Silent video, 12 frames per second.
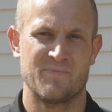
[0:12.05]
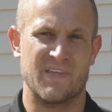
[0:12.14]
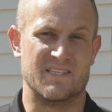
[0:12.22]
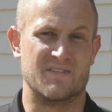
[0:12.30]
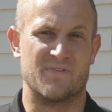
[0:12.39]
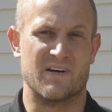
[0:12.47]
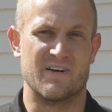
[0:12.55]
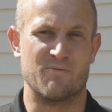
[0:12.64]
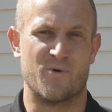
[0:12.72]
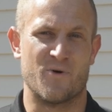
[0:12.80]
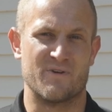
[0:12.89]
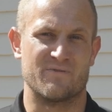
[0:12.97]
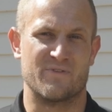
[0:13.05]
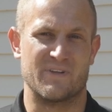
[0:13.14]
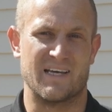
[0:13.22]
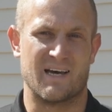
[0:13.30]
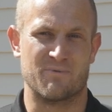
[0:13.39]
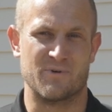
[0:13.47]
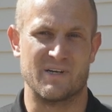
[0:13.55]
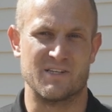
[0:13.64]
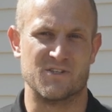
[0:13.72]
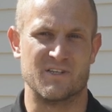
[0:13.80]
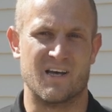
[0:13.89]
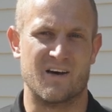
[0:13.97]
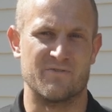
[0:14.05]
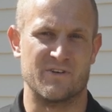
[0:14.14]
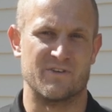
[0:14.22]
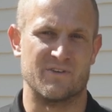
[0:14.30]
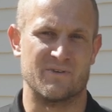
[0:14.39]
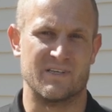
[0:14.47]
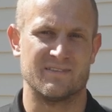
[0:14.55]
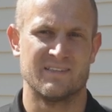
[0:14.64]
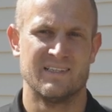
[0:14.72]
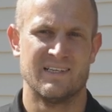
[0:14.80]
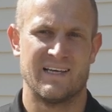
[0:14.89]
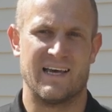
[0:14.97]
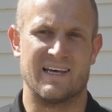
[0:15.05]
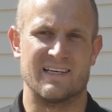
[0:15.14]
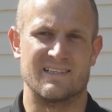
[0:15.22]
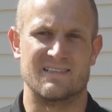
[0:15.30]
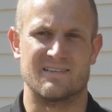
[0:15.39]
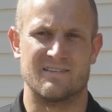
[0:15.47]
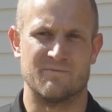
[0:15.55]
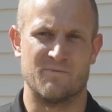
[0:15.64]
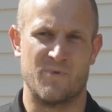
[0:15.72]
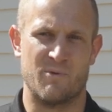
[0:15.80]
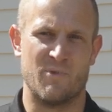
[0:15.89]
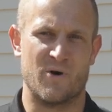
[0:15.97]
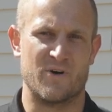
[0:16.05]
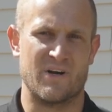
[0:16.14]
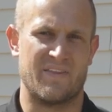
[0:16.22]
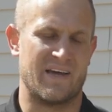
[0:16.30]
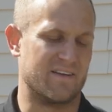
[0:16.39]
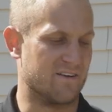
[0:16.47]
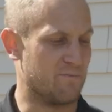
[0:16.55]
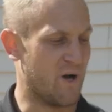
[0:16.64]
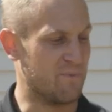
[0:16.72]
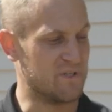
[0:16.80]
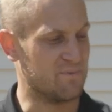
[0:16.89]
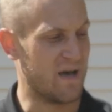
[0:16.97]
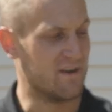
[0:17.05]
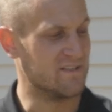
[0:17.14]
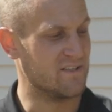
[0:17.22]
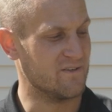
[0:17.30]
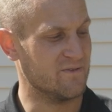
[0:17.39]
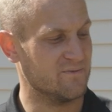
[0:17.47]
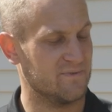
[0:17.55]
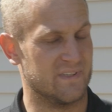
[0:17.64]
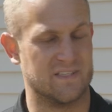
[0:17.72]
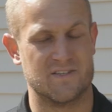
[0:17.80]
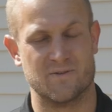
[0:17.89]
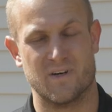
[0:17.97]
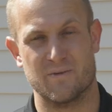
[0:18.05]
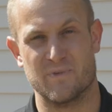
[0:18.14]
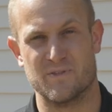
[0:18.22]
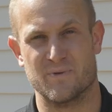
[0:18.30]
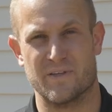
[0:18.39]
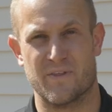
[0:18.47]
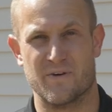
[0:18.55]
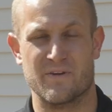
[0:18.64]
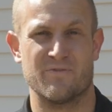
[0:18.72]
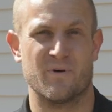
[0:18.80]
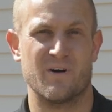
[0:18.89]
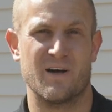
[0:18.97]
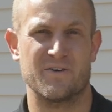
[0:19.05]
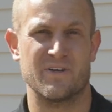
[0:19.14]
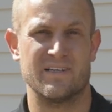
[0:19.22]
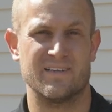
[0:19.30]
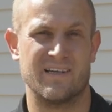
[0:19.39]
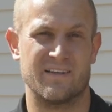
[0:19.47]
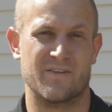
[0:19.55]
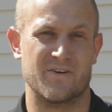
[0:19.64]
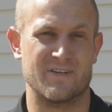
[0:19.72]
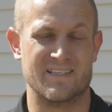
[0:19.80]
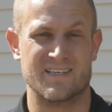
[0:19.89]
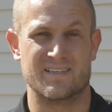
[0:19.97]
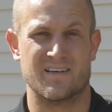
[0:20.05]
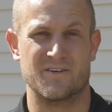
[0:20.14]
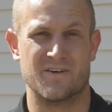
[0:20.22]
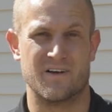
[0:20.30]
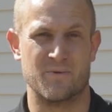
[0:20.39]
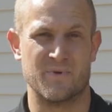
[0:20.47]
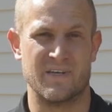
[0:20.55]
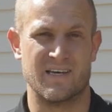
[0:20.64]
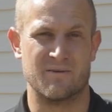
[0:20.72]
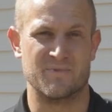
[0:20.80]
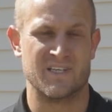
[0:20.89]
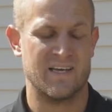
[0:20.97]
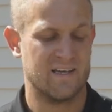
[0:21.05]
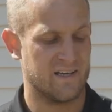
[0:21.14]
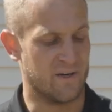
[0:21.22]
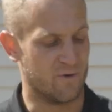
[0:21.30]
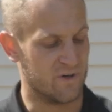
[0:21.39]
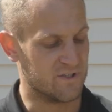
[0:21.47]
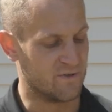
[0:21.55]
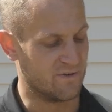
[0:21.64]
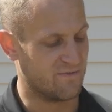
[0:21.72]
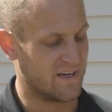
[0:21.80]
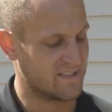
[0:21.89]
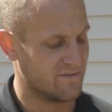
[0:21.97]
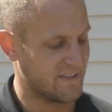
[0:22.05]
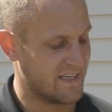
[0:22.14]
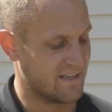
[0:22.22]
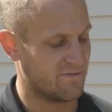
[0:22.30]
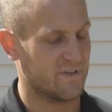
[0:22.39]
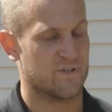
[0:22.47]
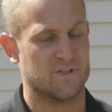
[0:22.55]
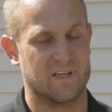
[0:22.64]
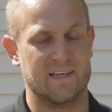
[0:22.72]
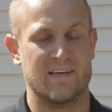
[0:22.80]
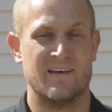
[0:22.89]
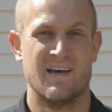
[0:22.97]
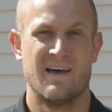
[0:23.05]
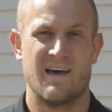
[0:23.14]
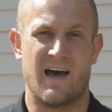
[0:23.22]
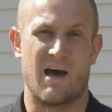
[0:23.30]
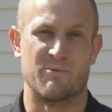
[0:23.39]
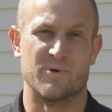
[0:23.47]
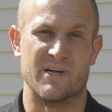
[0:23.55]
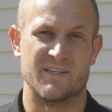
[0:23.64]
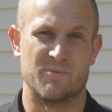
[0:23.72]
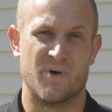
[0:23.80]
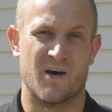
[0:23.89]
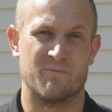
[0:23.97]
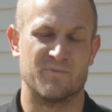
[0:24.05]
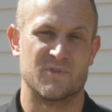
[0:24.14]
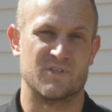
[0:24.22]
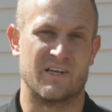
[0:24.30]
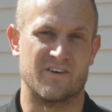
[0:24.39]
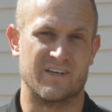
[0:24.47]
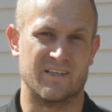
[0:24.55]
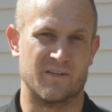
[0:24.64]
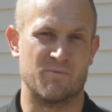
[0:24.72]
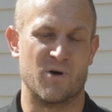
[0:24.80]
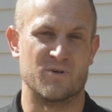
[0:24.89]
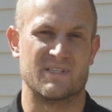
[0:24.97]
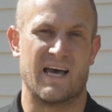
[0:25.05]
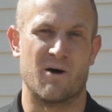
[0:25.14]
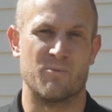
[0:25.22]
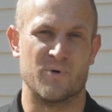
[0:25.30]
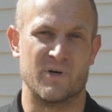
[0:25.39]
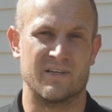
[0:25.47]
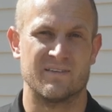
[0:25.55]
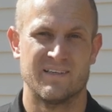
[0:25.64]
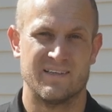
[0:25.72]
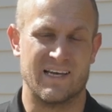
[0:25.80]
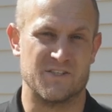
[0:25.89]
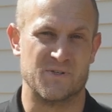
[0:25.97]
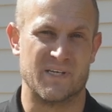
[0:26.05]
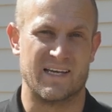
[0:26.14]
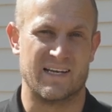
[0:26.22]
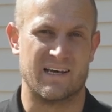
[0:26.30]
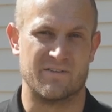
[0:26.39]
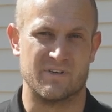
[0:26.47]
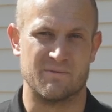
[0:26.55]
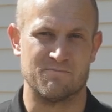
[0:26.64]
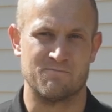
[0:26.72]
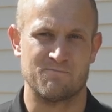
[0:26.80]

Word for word: This is very important for the operation of your unit, as the motor that your pump is mounted to needs to run between thirty-four hundred and thirty-six hundred R P Ms in order to effectively and efficiently operate the pump so that you're getting the most output as you can out of it.